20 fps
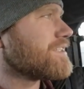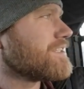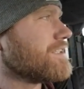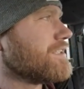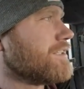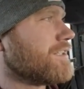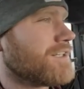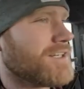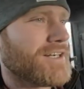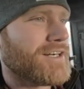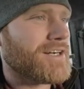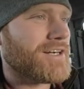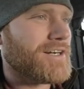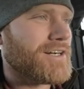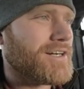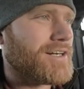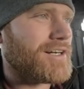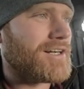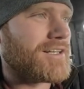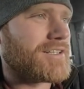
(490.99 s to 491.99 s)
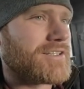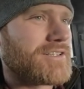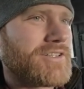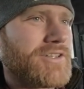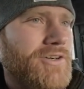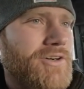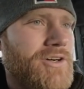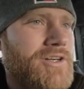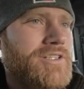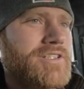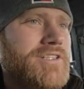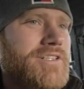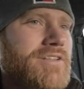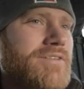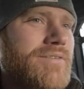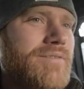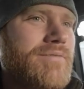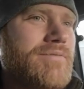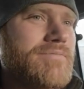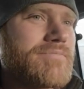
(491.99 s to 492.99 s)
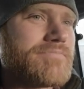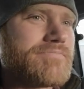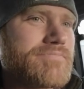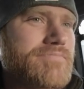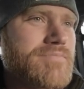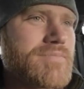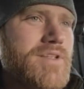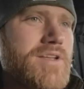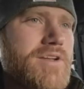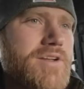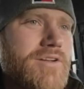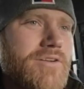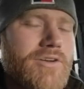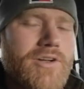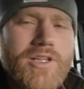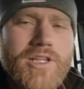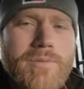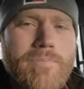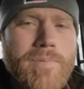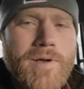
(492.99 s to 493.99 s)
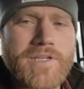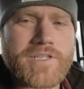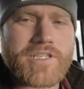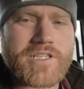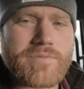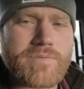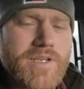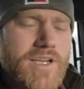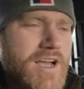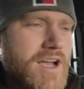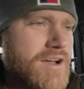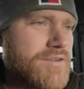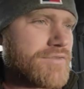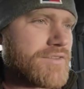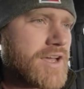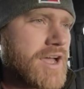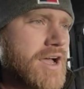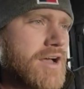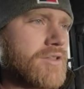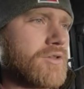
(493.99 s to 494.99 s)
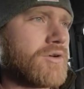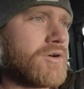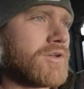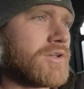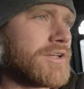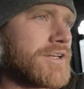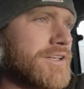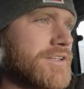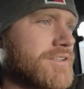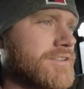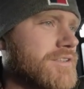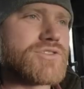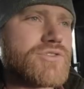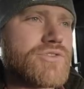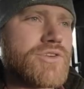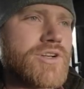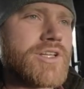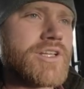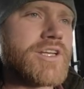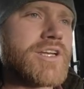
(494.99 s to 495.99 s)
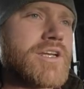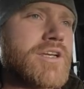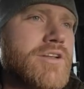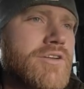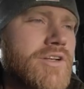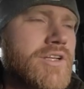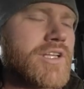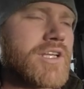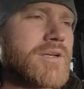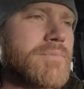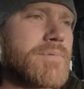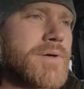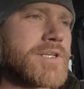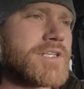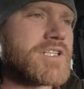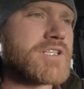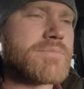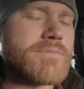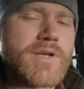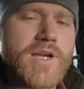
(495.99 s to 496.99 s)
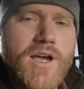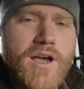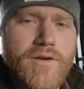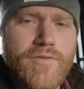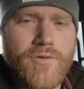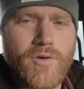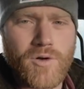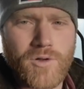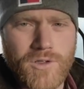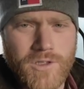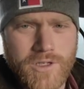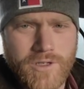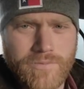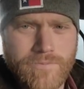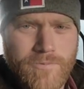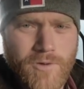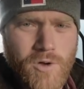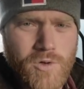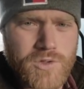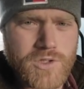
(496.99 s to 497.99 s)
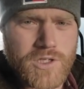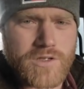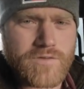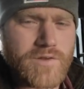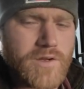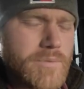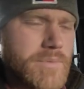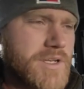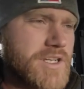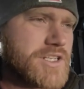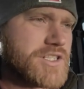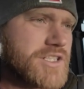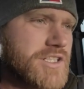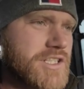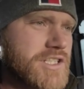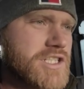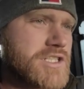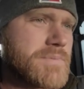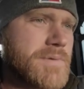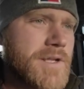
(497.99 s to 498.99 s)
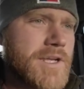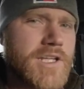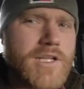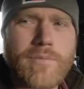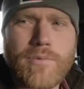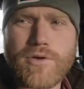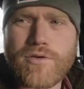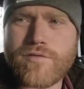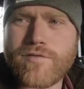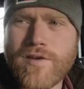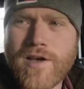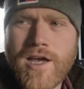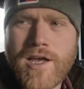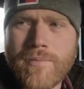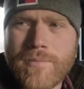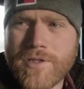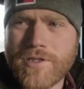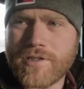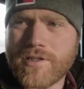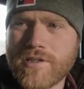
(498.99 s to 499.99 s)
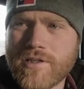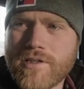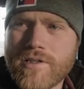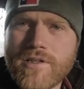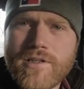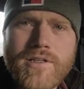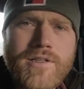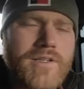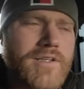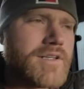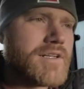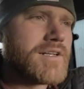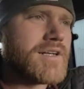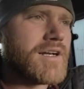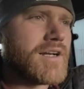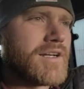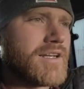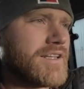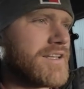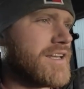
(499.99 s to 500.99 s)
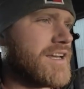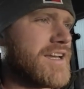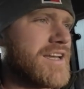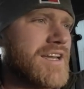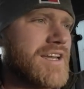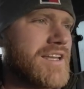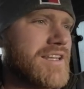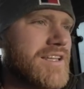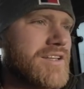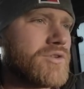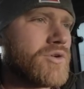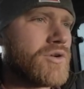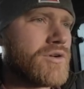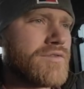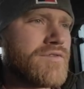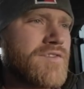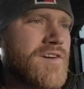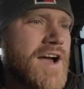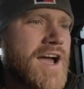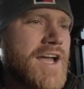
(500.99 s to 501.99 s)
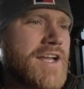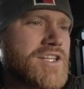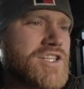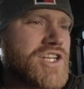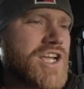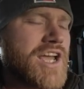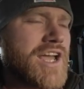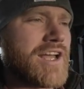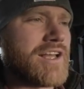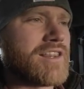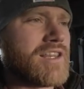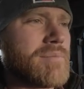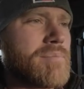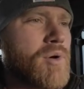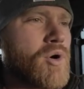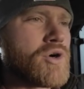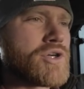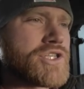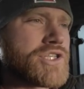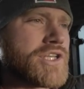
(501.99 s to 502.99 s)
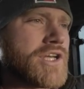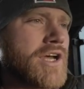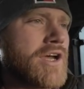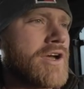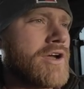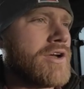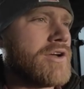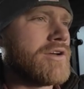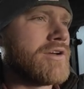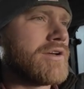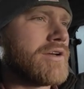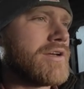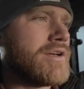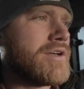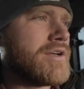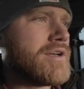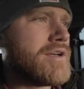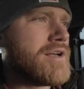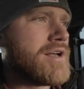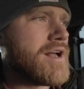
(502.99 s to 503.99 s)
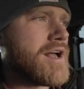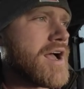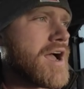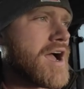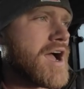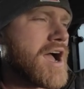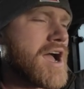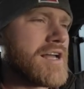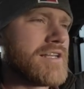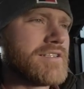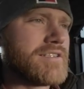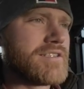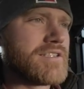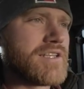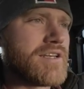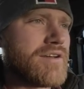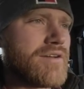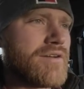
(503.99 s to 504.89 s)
Oh god, really pisses me off that lot, like really, really pisses me off all the false information that's spread about farming, and they don't fact check, they post it out and